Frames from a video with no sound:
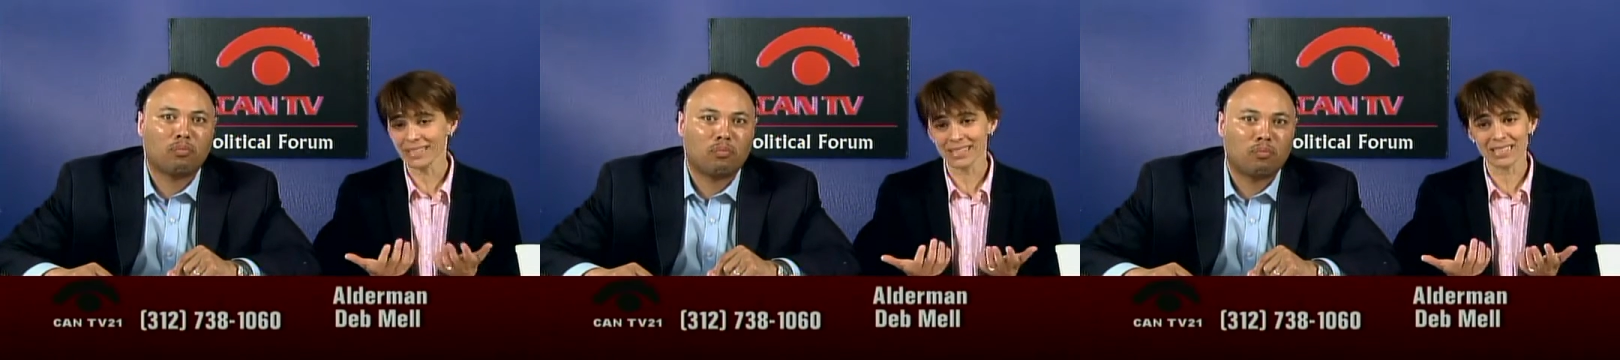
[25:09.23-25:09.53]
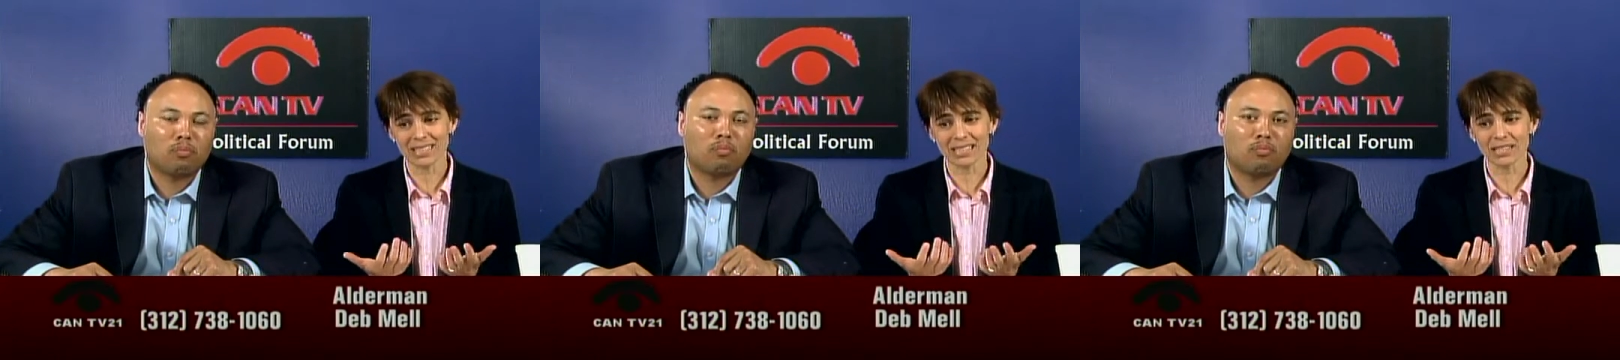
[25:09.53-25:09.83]
Speaker 1: I
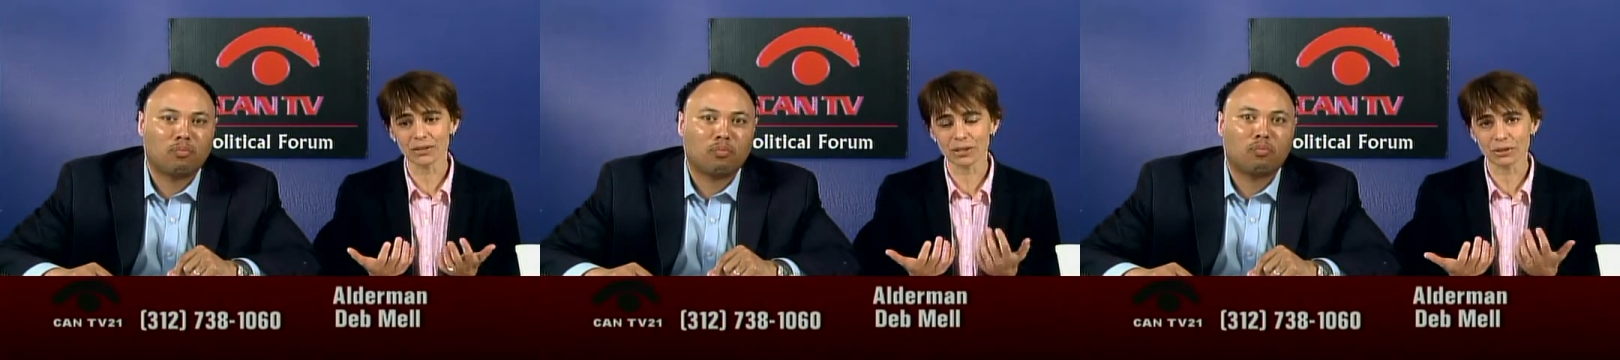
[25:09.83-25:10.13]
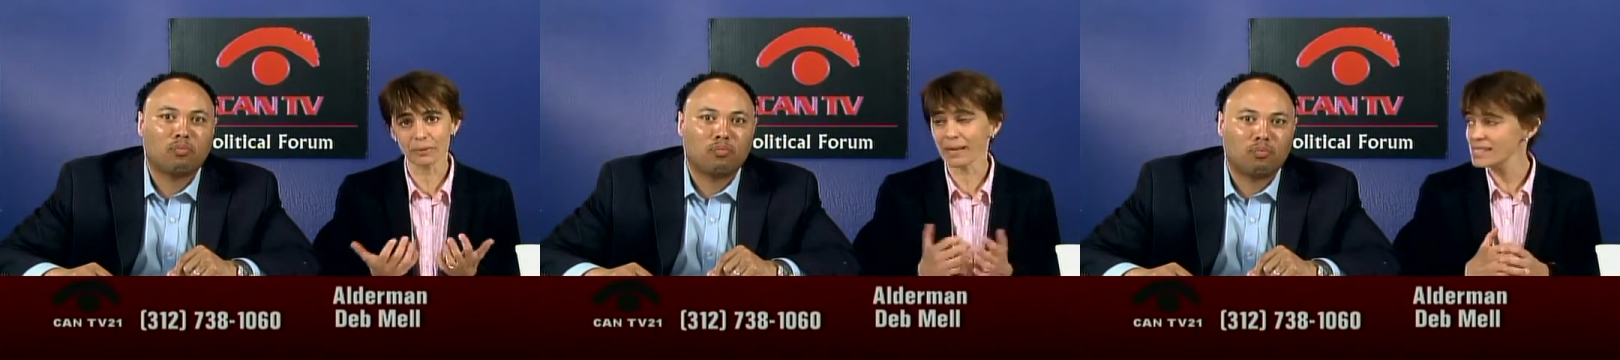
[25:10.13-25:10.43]
mean, you know, you
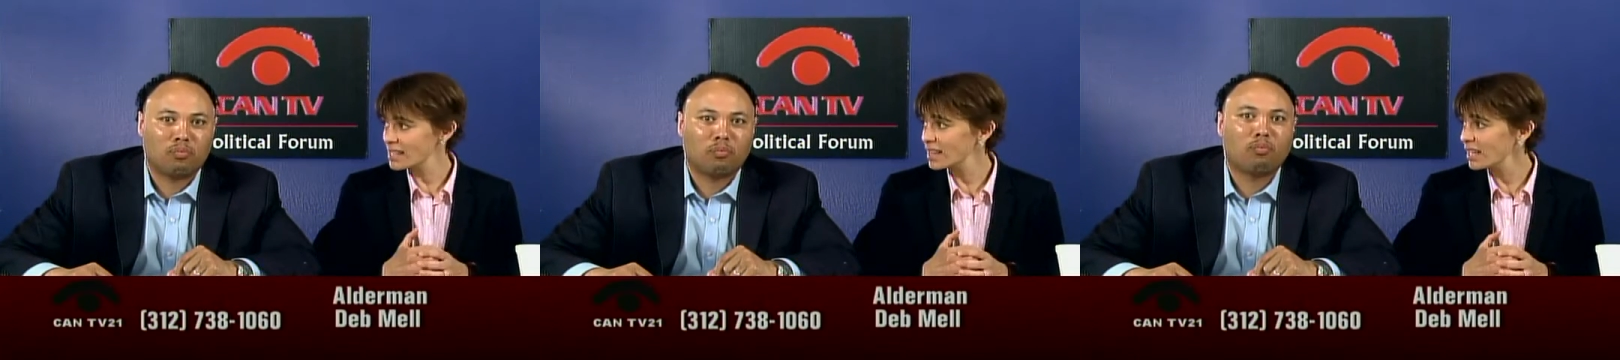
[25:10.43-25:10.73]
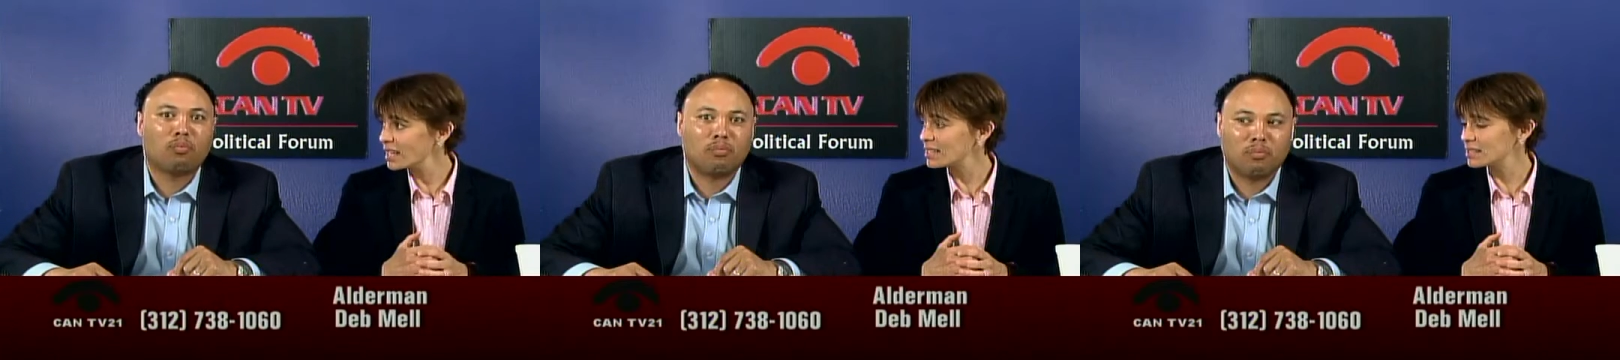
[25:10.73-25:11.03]
do amazing
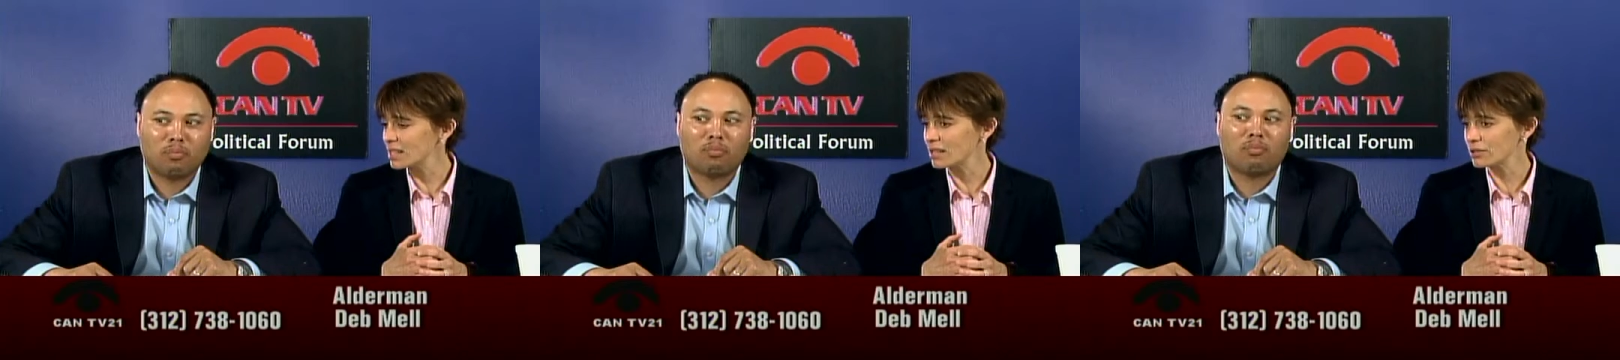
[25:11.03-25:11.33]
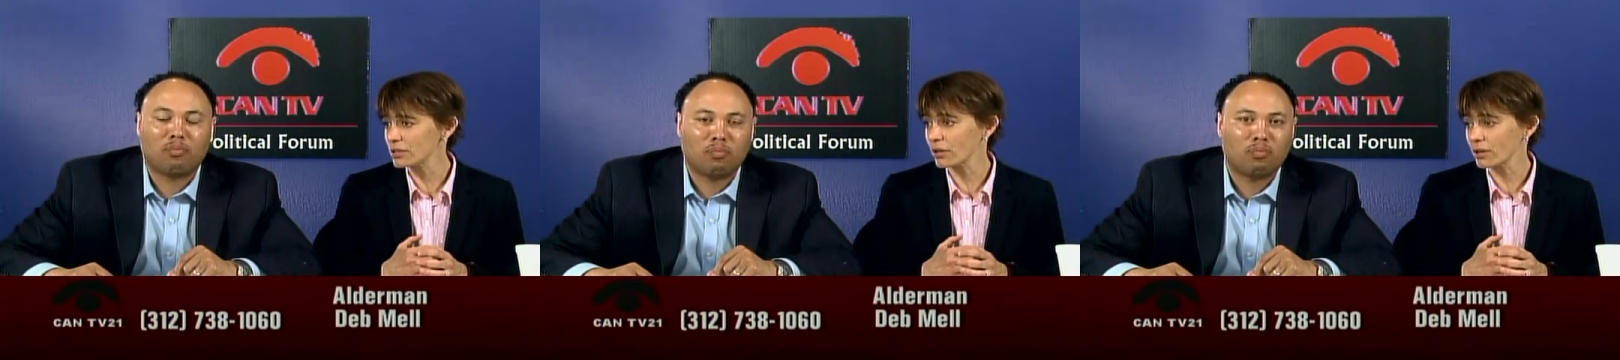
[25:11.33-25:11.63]
things, and
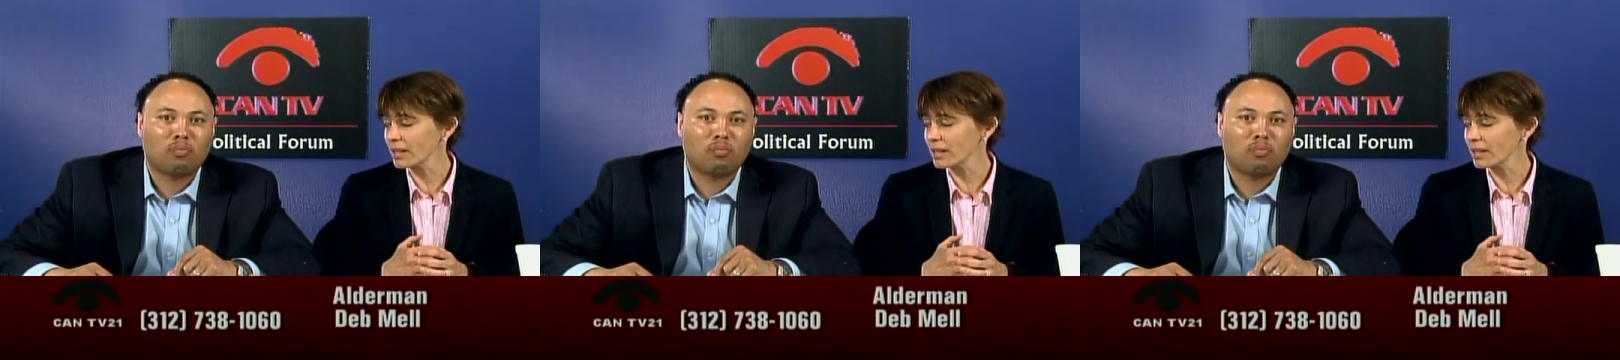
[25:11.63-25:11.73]
there's a,